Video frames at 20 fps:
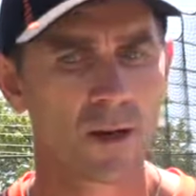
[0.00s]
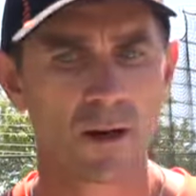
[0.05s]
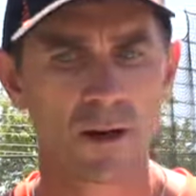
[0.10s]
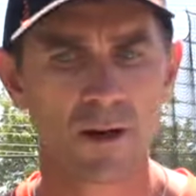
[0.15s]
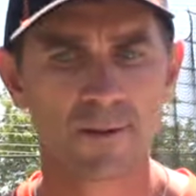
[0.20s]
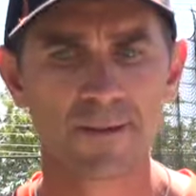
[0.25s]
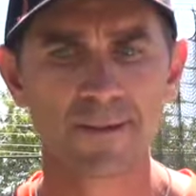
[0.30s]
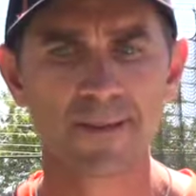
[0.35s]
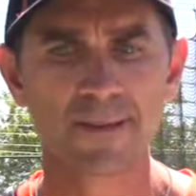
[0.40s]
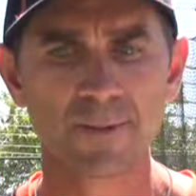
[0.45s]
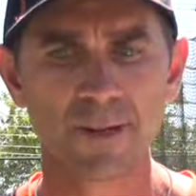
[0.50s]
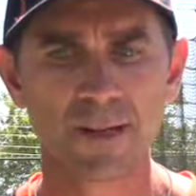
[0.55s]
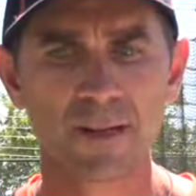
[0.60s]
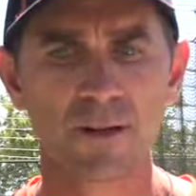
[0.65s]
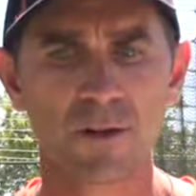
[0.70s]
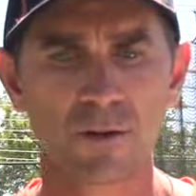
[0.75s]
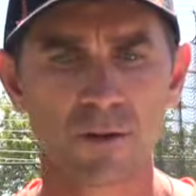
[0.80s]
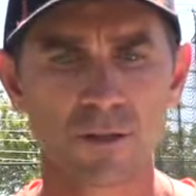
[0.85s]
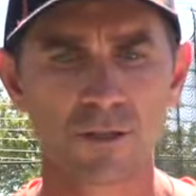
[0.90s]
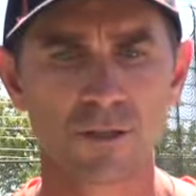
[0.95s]
I think there's
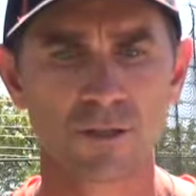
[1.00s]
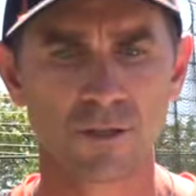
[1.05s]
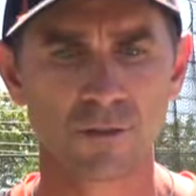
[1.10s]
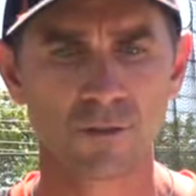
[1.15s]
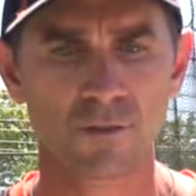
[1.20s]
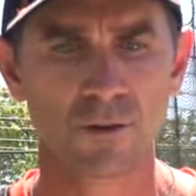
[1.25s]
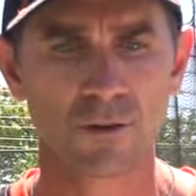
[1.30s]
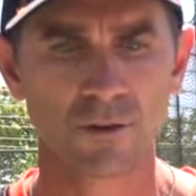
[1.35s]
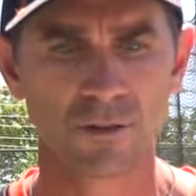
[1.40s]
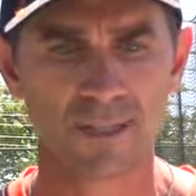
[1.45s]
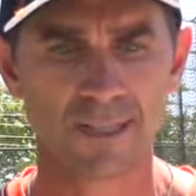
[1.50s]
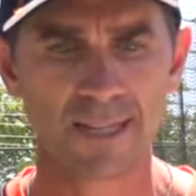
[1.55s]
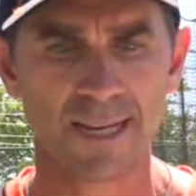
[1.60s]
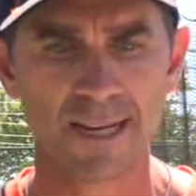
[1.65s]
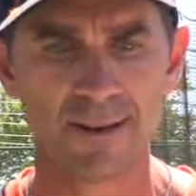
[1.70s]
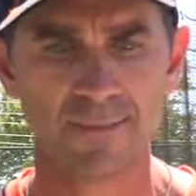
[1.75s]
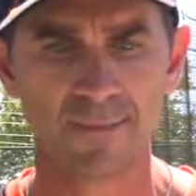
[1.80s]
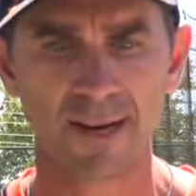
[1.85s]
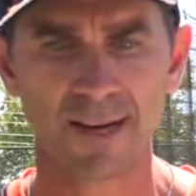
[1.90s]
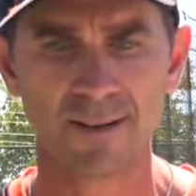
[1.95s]
been a strong
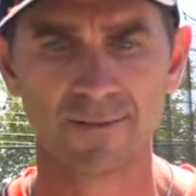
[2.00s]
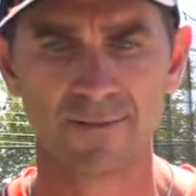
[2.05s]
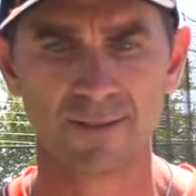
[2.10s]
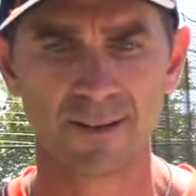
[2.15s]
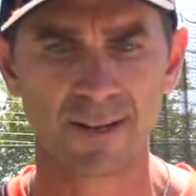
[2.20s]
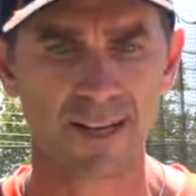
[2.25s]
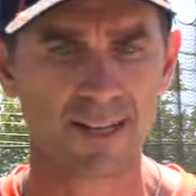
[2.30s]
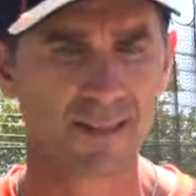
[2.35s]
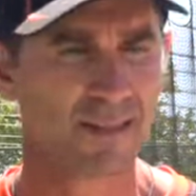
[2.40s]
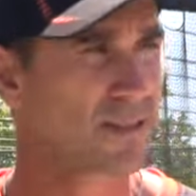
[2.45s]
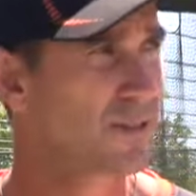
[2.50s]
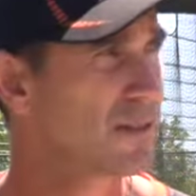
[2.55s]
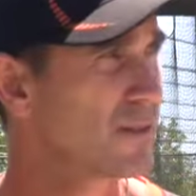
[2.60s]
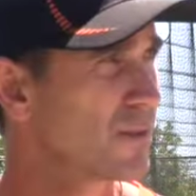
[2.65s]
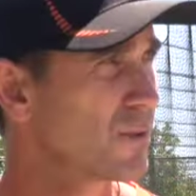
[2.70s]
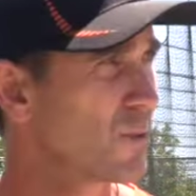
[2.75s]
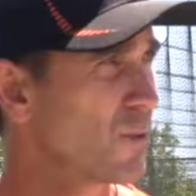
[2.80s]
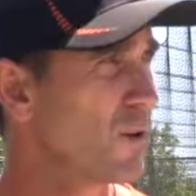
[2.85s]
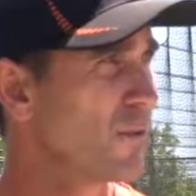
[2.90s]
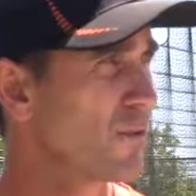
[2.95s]
stand made for the last
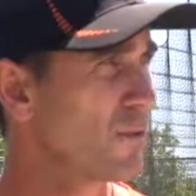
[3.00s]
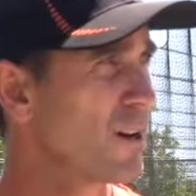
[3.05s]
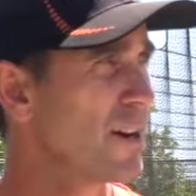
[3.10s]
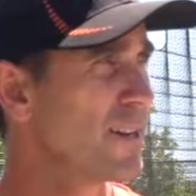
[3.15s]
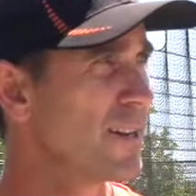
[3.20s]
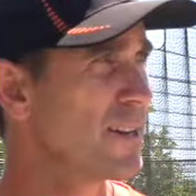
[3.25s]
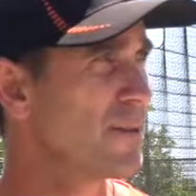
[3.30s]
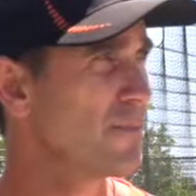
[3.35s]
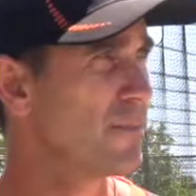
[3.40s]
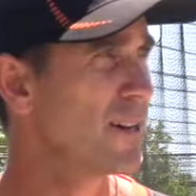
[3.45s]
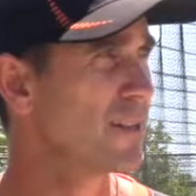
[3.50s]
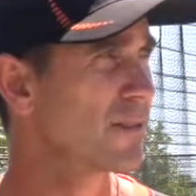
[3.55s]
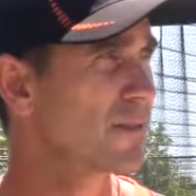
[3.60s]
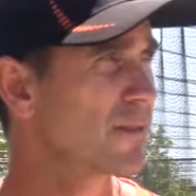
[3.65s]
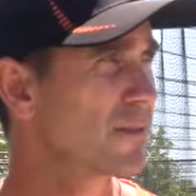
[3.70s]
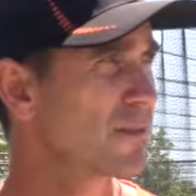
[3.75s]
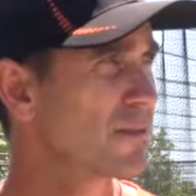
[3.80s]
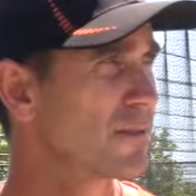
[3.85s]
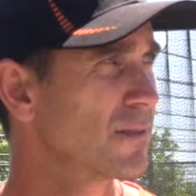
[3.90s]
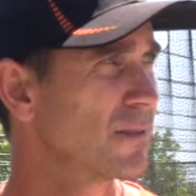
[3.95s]
12 or 18
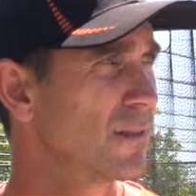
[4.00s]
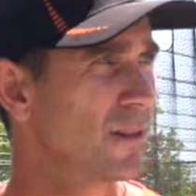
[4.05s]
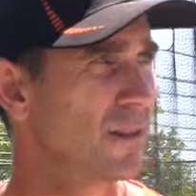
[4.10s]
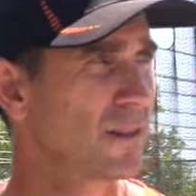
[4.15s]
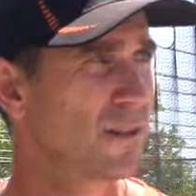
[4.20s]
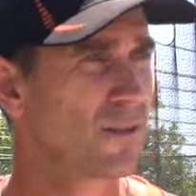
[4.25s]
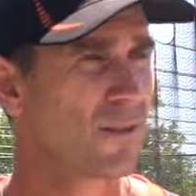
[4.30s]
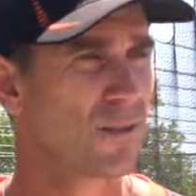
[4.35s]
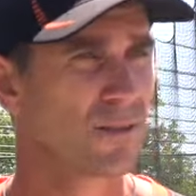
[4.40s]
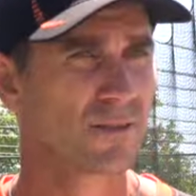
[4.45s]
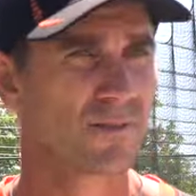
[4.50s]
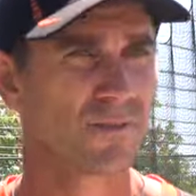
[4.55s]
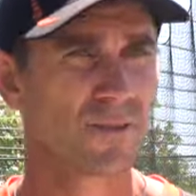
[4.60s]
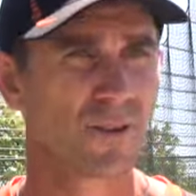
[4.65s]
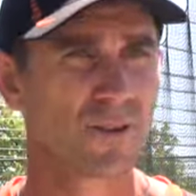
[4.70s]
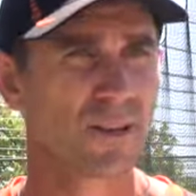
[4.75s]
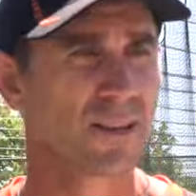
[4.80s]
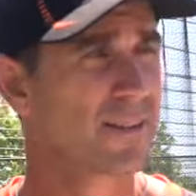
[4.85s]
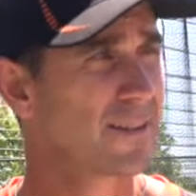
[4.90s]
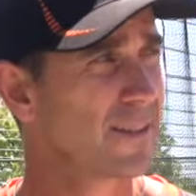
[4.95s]
months. You know, the guys are
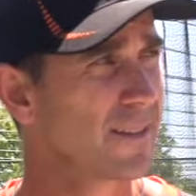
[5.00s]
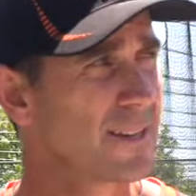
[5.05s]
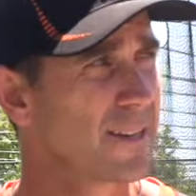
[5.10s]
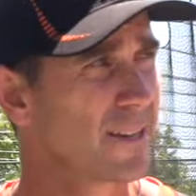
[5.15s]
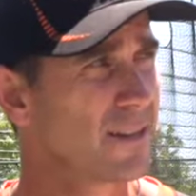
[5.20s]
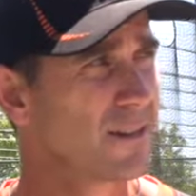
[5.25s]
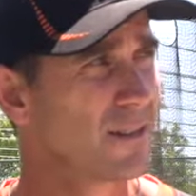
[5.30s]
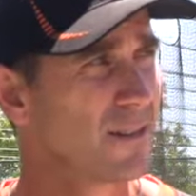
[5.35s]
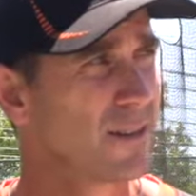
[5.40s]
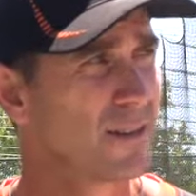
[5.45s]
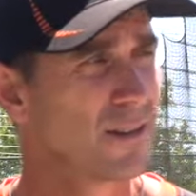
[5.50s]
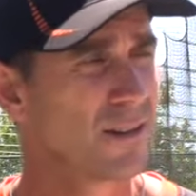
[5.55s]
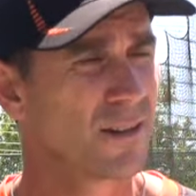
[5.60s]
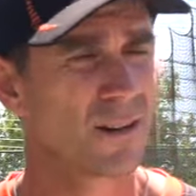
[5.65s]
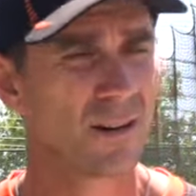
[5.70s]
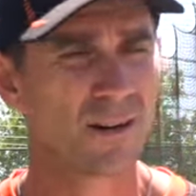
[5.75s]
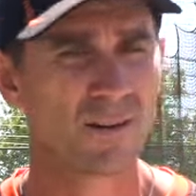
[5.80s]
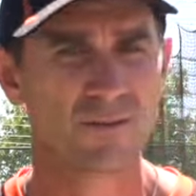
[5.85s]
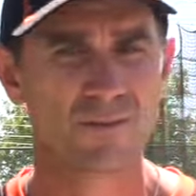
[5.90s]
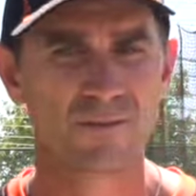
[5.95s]
very clear
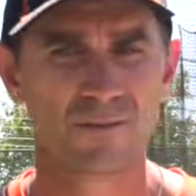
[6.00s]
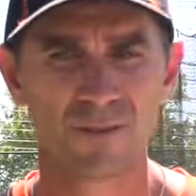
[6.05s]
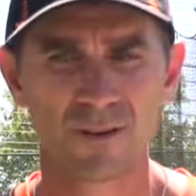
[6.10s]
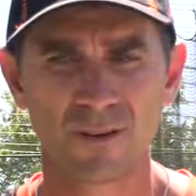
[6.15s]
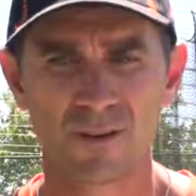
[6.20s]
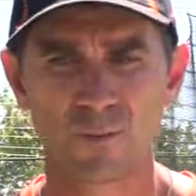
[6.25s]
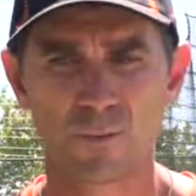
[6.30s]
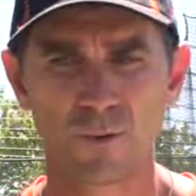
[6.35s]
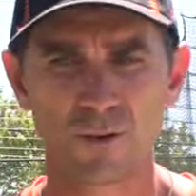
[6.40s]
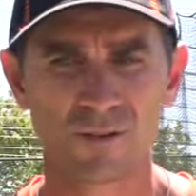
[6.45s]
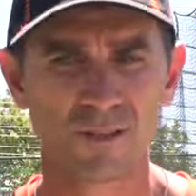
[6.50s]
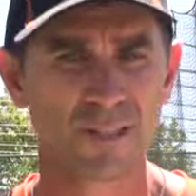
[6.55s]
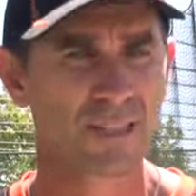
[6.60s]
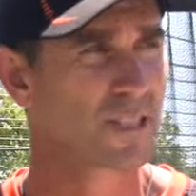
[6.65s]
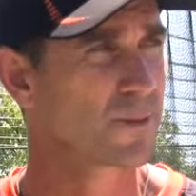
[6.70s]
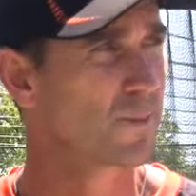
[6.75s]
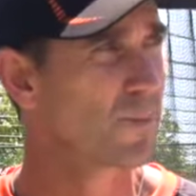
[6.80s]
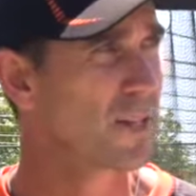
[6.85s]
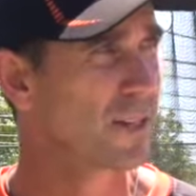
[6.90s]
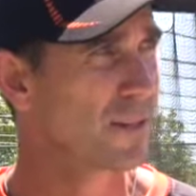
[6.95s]
of what's
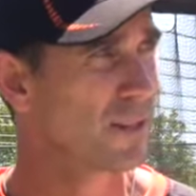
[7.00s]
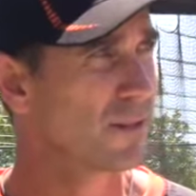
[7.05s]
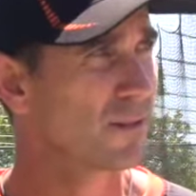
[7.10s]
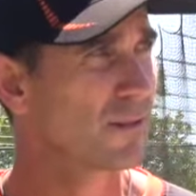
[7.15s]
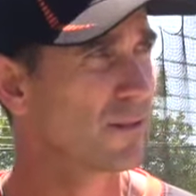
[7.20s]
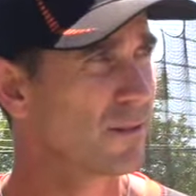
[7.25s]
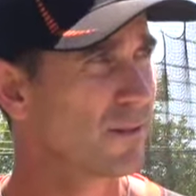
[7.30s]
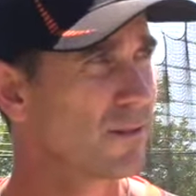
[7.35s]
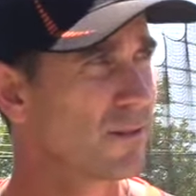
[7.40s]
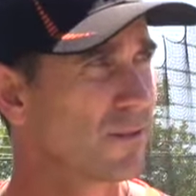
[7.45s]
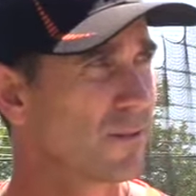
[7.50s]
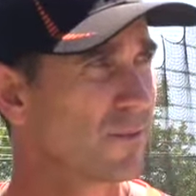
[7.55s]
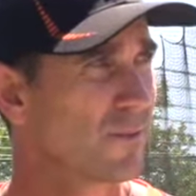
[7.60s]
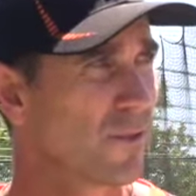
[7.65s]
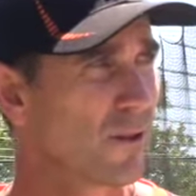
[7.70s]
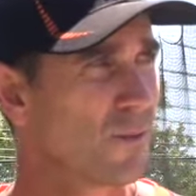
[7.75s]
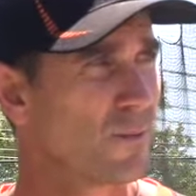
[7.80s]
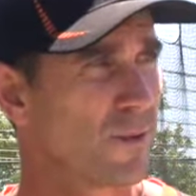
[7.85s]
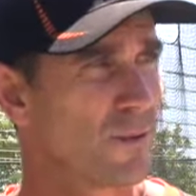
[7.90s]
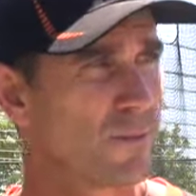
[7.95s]
expected
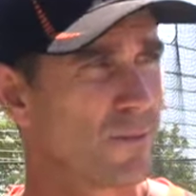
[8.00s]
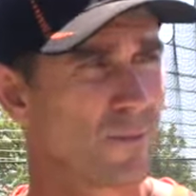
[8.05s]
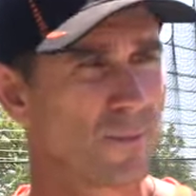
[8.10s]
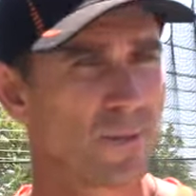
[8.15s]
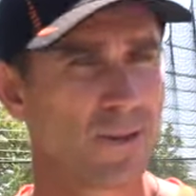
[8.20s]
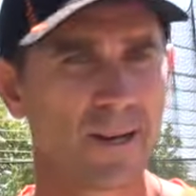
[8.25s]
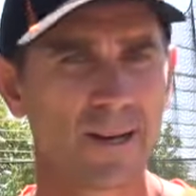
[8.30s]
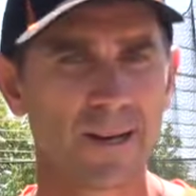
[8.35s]
from them,